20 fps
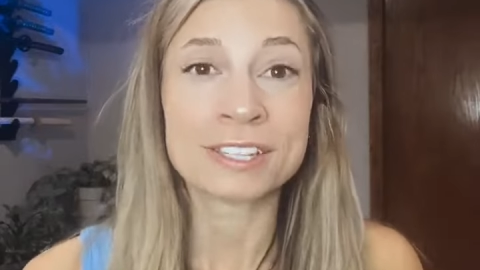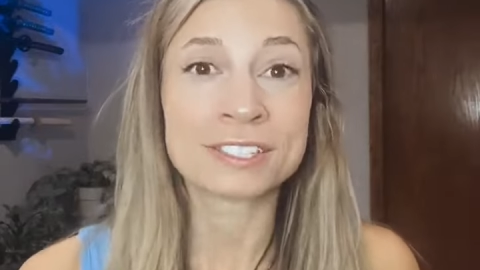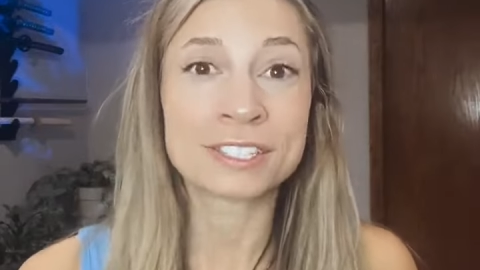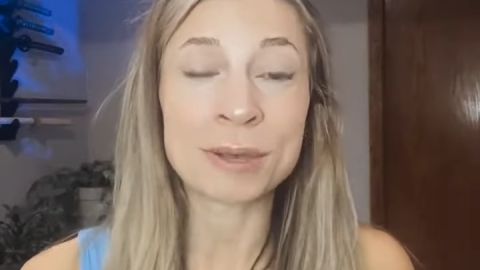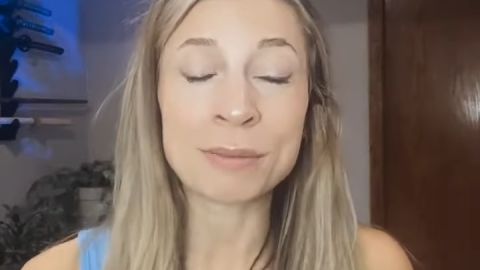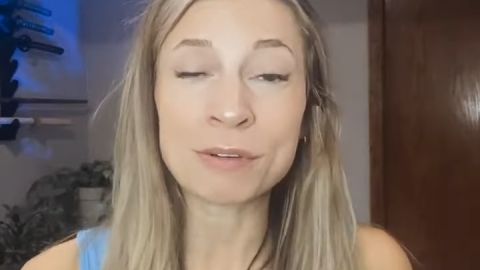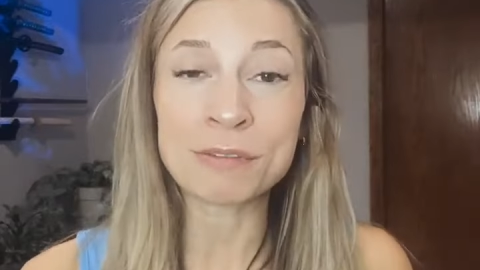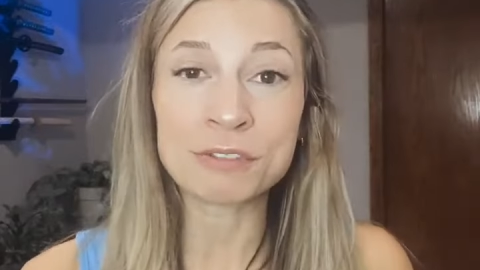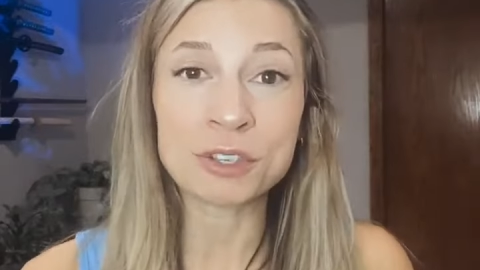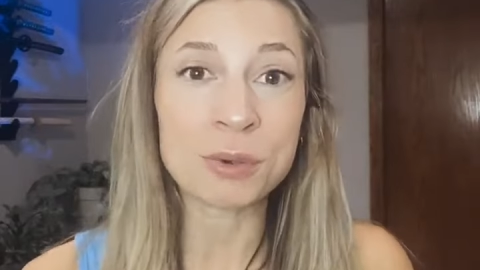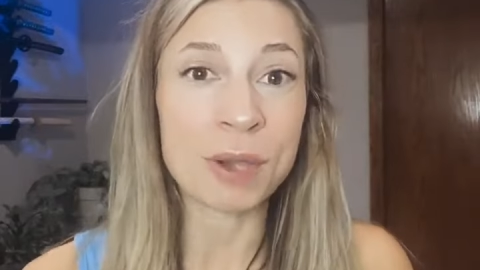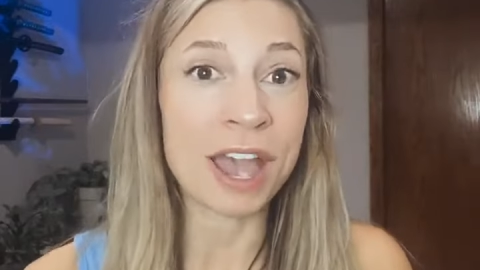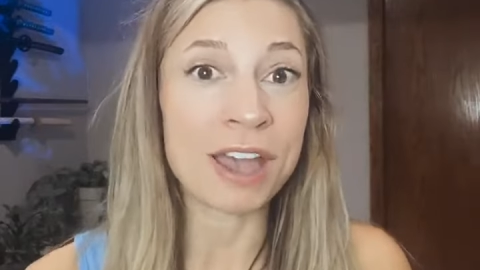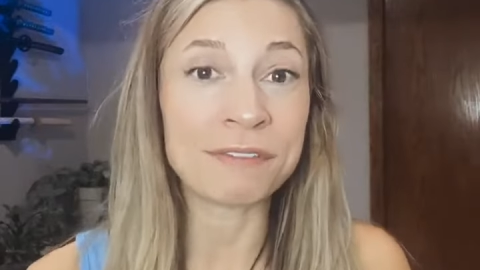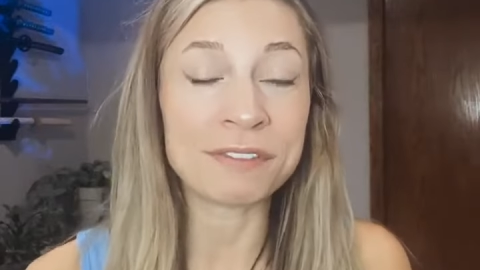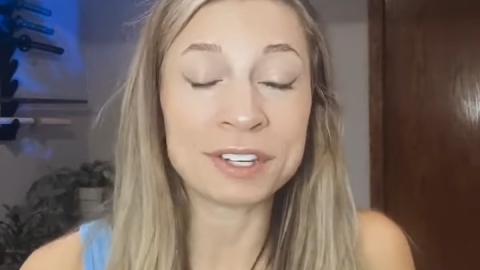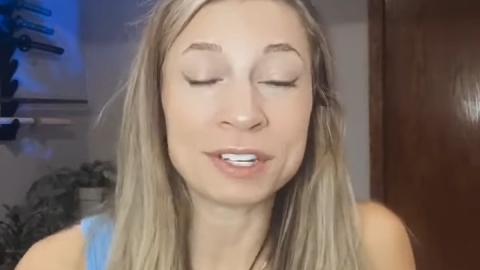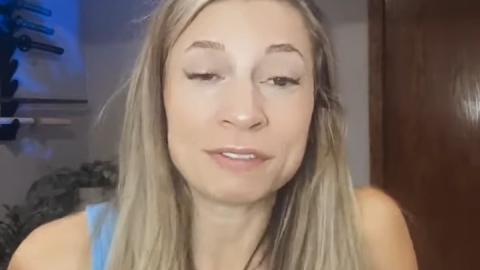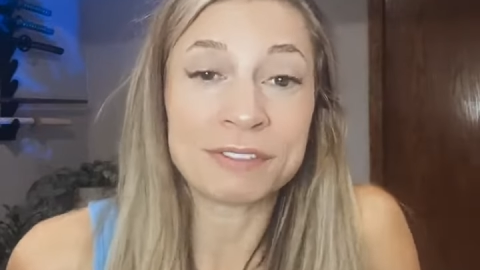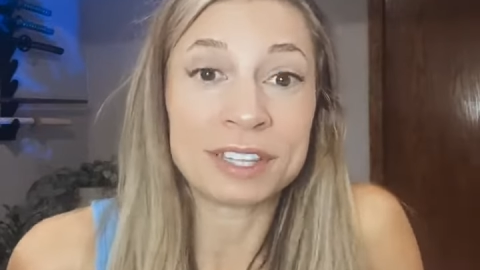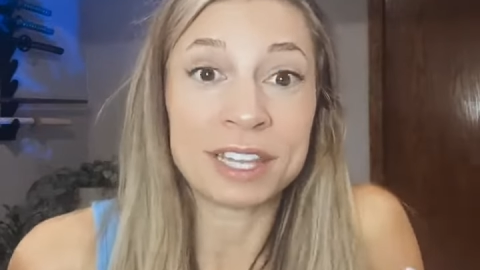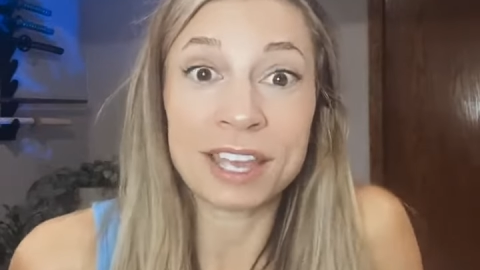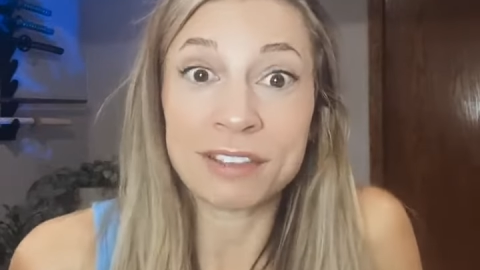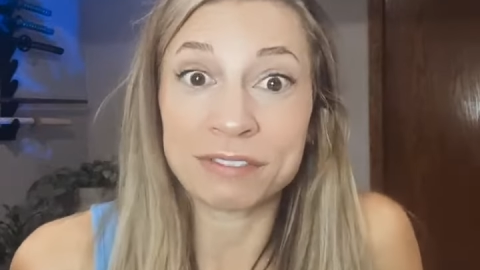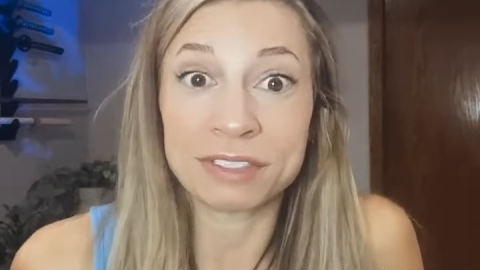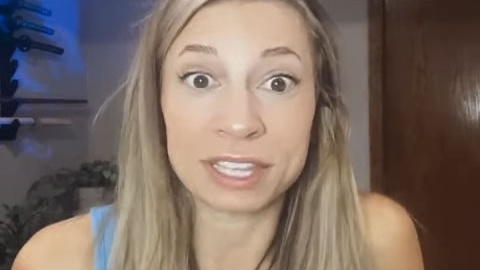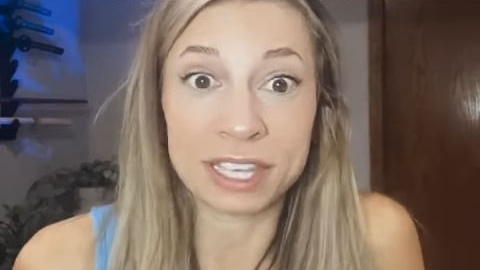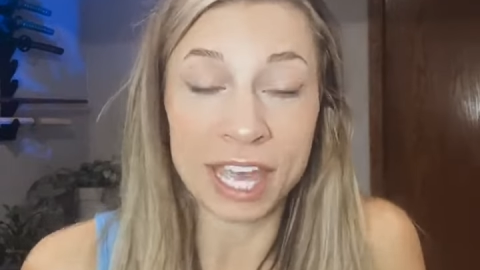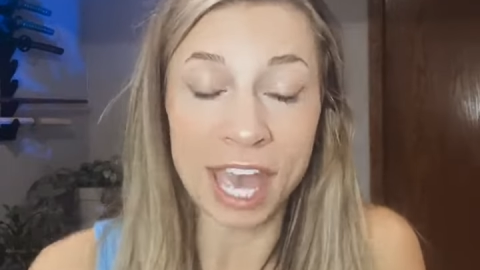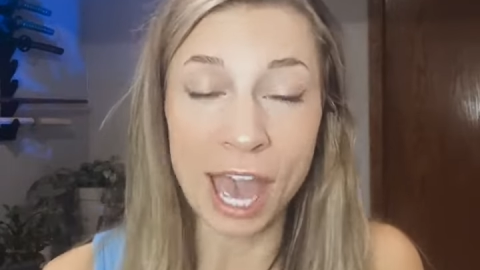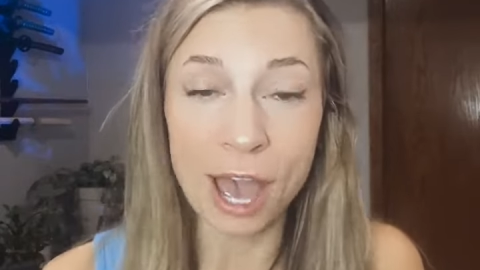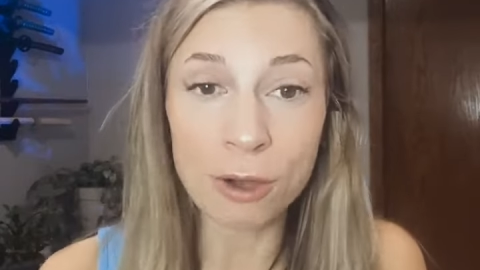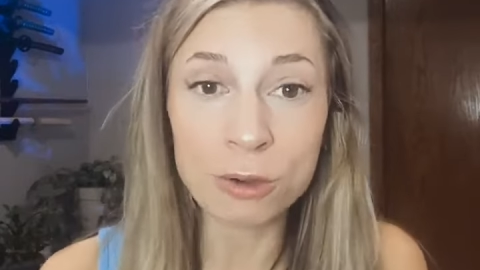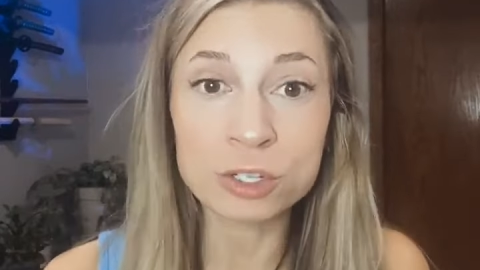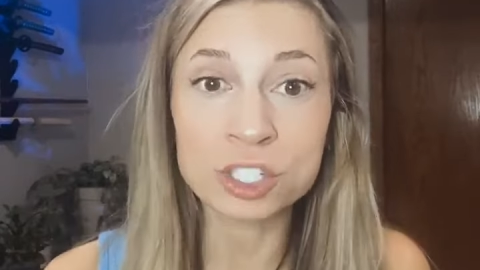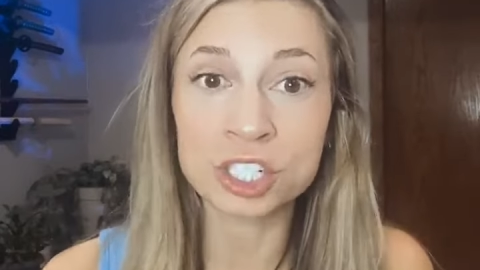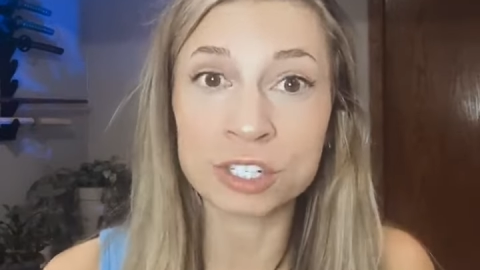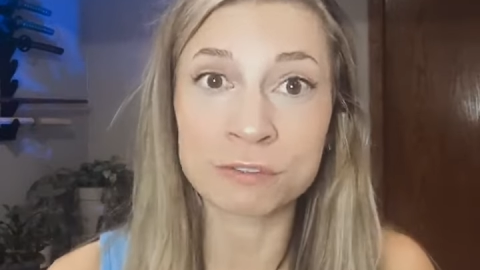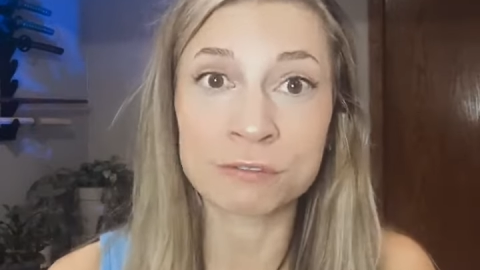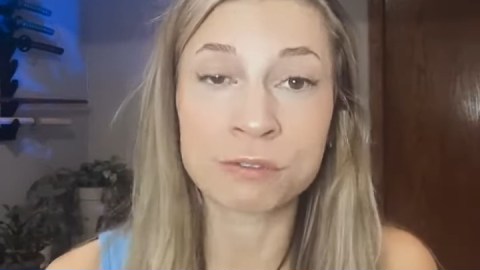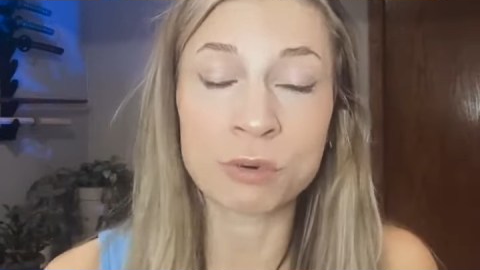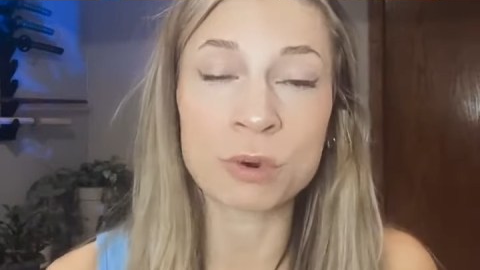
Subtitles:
Some of you haven't even left the couch in